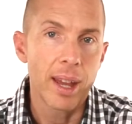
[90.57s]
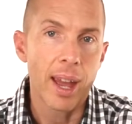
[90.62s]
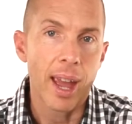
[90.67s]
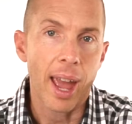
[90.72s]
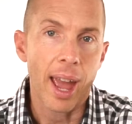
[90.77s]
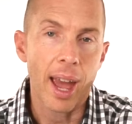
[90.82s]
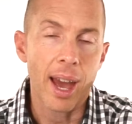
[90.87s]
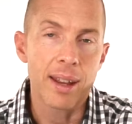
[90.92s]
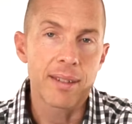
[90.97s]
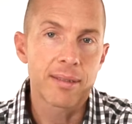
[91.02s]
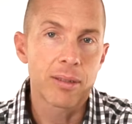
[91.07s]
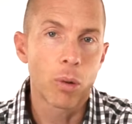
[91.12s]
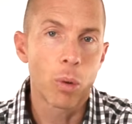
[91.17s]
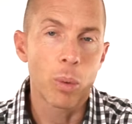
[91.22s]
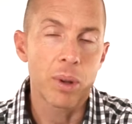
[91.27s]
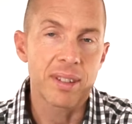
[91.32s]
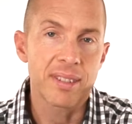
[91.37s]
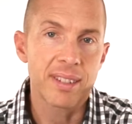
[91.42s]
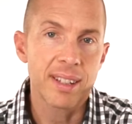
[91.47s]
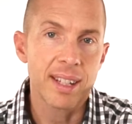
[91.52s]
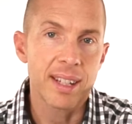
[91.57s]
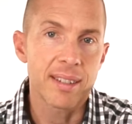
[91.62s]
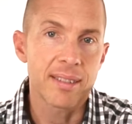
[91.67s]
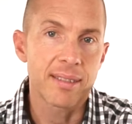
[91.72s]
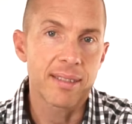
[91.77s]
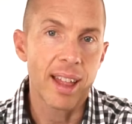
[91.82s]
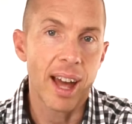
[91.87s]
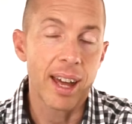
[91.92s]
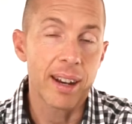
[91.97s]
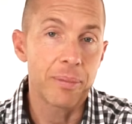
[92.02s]
And so what we see is
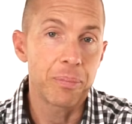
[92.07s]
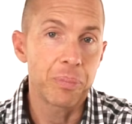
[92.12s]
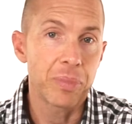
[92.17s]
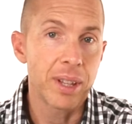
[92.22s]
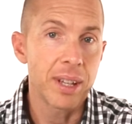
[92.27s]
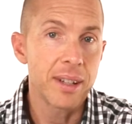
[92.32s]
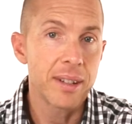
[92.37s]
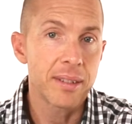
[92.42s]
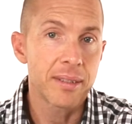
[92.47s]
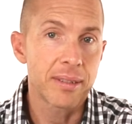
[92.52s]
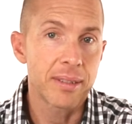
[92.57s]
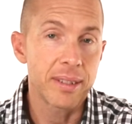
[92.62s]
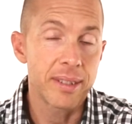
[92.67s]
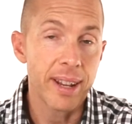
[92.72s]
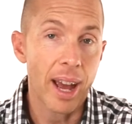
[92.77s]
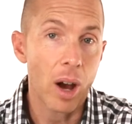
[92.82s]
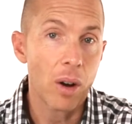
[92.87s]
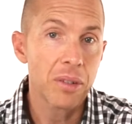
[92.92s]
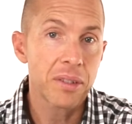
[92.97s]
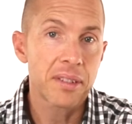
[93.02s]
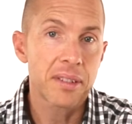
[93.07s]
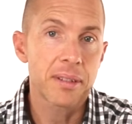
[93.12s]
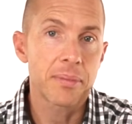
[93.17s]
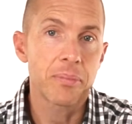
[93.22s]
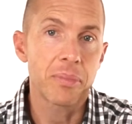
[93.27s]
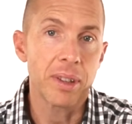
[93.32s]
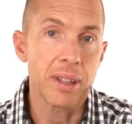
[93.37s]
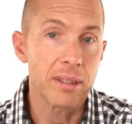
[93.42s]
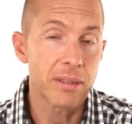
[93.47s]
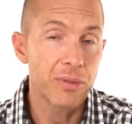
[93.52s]
that his doubts,
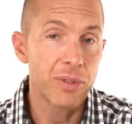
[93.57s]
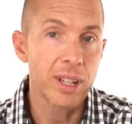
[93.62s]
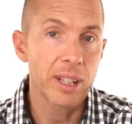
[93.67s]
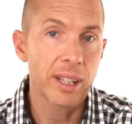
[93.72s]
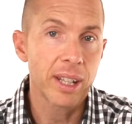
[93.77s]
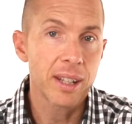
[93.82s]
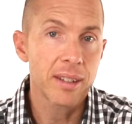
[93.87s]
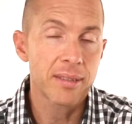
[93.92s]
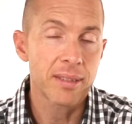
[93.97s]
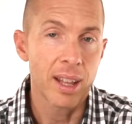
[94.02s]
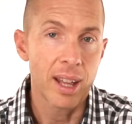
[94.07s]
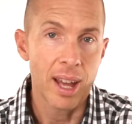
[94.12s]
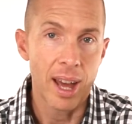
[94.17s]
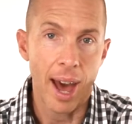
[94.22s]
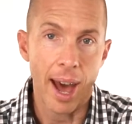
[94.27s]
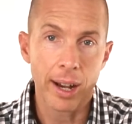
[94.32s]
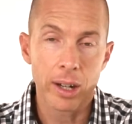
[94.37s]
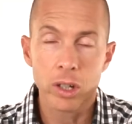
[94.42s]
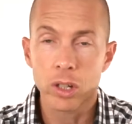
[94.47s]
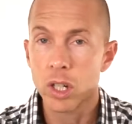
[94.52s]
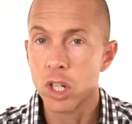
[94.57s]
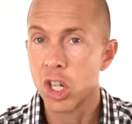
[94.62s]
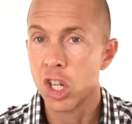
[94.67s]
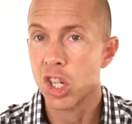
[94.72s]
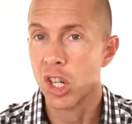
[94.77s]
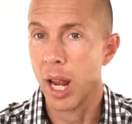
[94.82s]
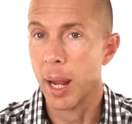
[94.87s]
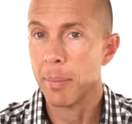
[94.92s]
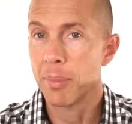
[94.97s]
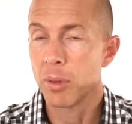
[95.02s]
his feelings, actually
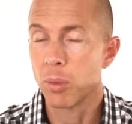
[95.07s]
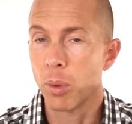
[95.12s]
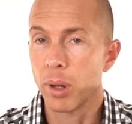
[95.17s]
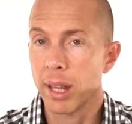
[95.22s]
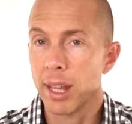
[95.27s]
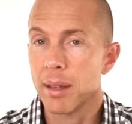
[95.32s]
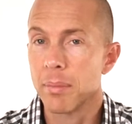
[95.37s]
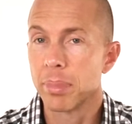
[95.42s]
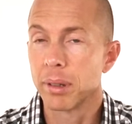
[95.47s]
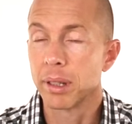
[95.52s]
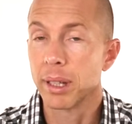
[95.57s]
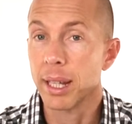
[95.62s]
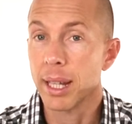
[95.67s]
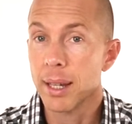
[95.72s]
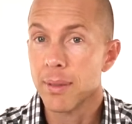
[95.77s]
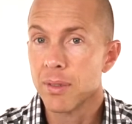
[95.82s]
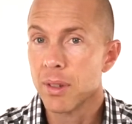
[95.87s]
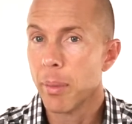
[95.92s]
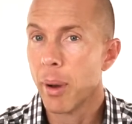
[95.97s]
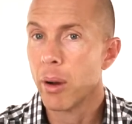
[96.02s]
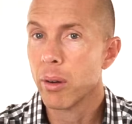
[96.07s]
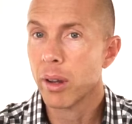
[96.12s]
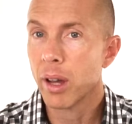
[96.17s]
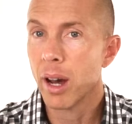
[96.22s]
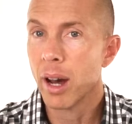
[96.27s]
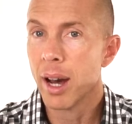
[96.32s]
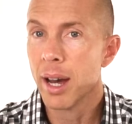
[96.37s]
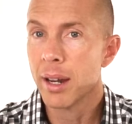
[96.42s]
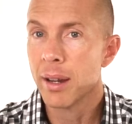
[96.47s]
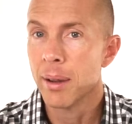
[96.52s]
shaped what he believed about
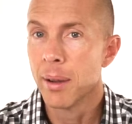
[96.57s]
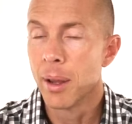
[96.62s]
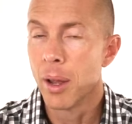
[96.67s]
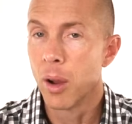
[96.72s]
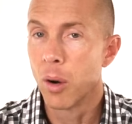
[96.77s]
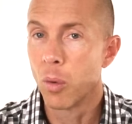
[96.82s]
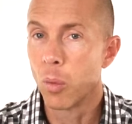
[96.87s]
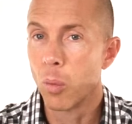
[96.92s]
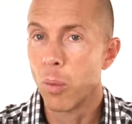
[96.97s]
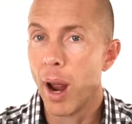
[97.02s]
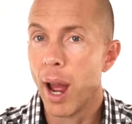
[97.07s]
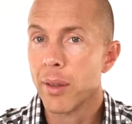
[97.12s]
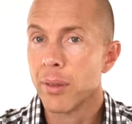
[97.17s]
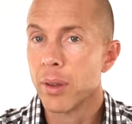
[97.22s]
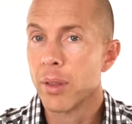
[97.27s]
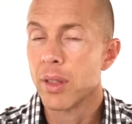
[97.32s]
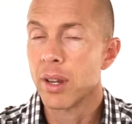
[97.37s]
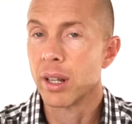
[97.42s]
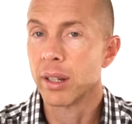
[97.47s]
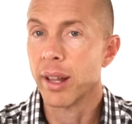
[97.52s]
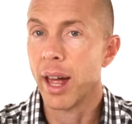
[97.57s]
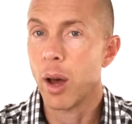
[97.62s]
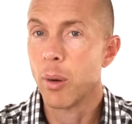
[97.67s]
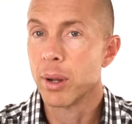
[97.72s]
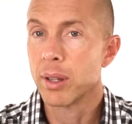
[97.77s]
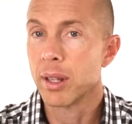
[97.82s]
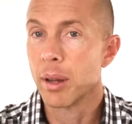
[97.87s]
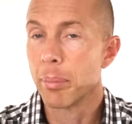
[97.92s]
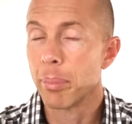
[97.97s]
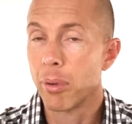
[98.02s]
God rather than
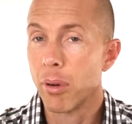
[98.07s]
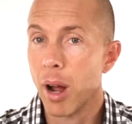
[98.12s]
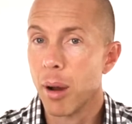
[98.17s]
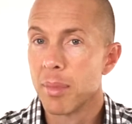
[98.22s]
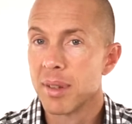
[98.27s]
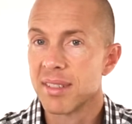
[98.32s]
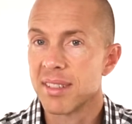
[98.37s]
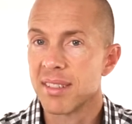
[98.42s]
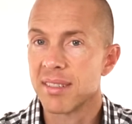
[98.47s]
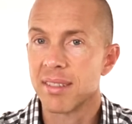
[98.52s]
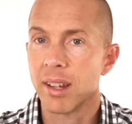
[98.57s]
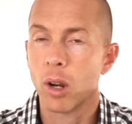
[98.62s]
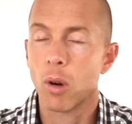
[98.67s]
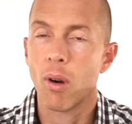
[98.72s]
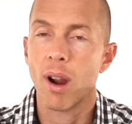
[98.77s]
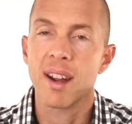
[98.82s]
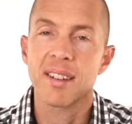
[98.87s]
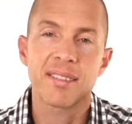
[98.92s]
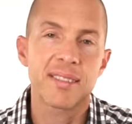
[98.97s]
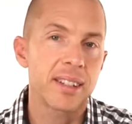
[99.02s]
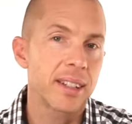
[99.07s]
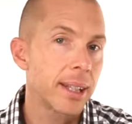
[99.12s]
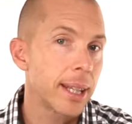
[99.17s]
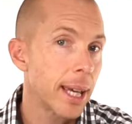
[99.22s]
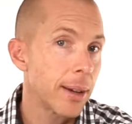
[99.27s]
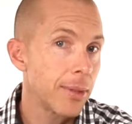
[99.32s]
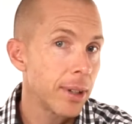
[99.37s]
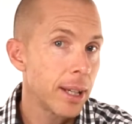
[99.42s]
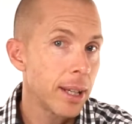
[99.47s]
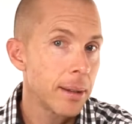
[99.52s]
allowing the promises that Christ had
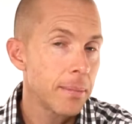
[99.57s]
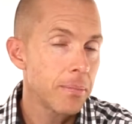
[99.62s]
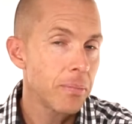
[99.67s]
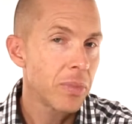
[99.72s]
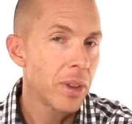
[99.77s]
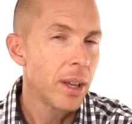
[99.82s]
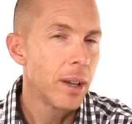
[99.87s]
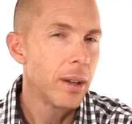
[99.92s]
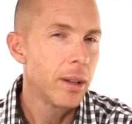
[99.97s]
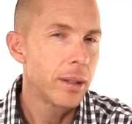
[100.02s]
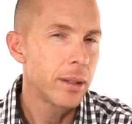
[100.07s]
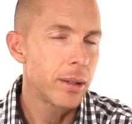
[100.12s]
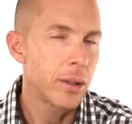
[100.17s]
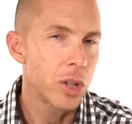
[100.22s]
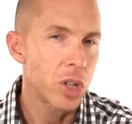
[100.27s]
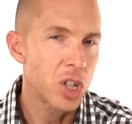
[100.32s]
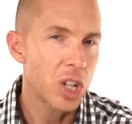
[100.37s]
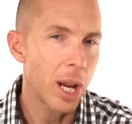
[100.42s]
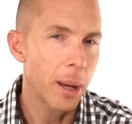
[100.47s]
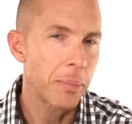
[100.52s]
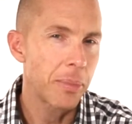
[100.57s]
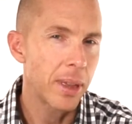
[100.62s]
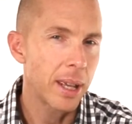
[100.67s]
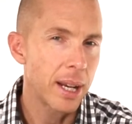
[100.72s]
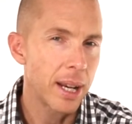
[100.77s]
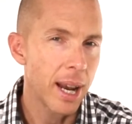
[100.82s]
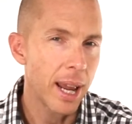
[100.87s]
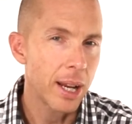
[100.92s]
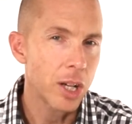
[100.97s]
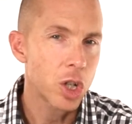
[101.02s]
given him to shape the
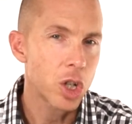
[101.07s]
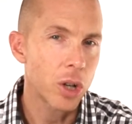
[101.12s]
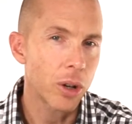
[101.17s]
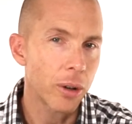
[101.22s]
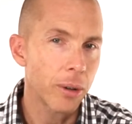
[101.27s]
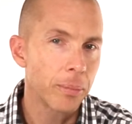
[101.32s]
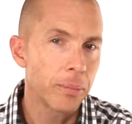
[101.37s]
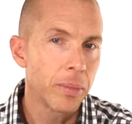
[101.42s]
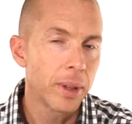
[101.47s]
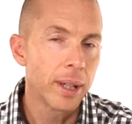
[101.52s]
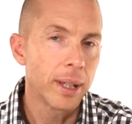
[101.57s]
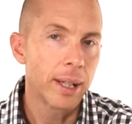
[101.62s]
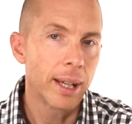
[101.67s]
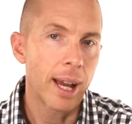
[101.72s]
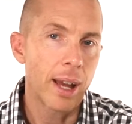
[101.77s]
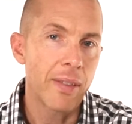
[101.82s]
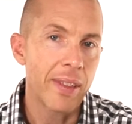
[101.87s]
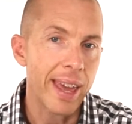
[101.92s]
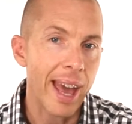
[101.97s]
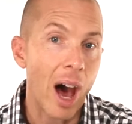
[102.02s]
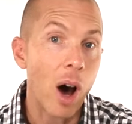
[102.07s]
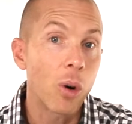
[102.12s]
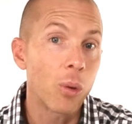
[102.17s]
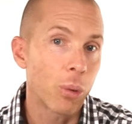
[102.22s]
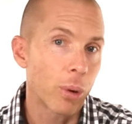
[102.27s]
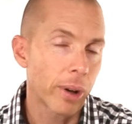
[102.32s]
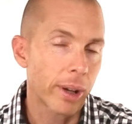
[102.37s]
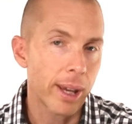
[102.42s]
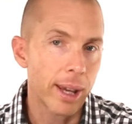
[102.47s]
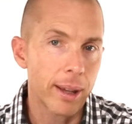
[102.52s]
nature and the
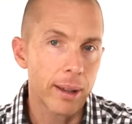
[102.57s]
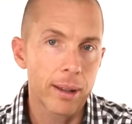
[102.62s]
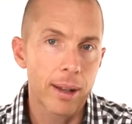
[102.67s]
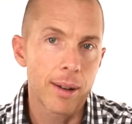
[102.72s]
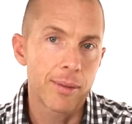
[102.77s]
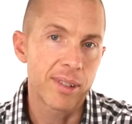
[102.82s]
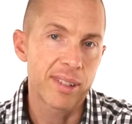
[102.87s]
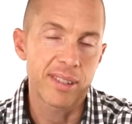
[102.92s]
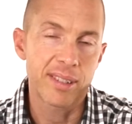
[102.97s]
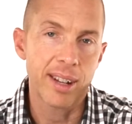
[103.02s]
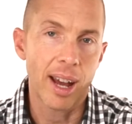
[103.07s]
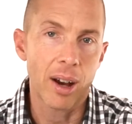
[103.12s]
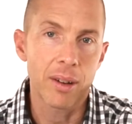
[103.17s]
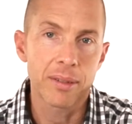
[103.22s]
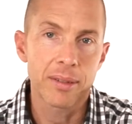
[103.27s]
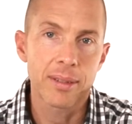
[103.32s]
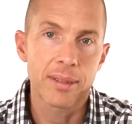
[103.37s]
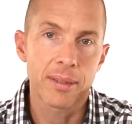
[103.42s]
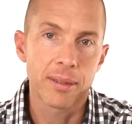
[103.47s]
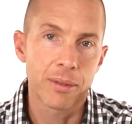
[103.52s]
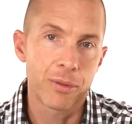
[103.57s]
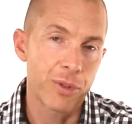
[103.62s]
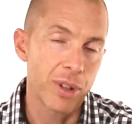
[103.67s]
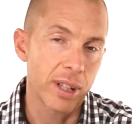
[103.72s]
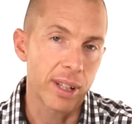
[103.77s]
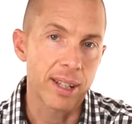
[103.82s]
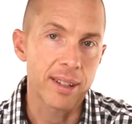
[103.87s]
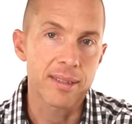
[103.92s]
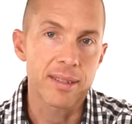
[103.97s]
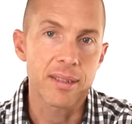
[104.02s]
outworking of his doubts,
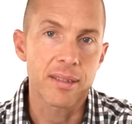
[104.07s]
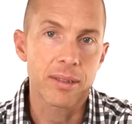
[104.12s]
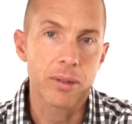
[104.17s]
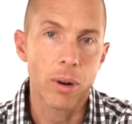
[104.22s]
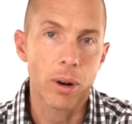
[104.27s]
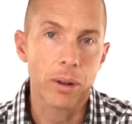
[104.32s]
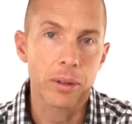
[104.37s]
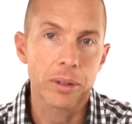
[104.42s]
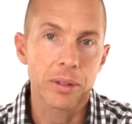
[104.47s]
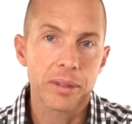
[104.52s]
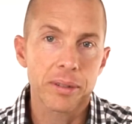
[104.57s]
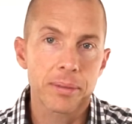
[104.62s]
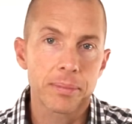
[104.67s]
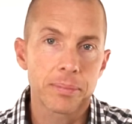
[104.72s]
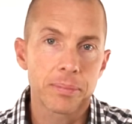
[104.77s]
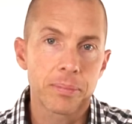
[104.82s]
feelings, and struggles.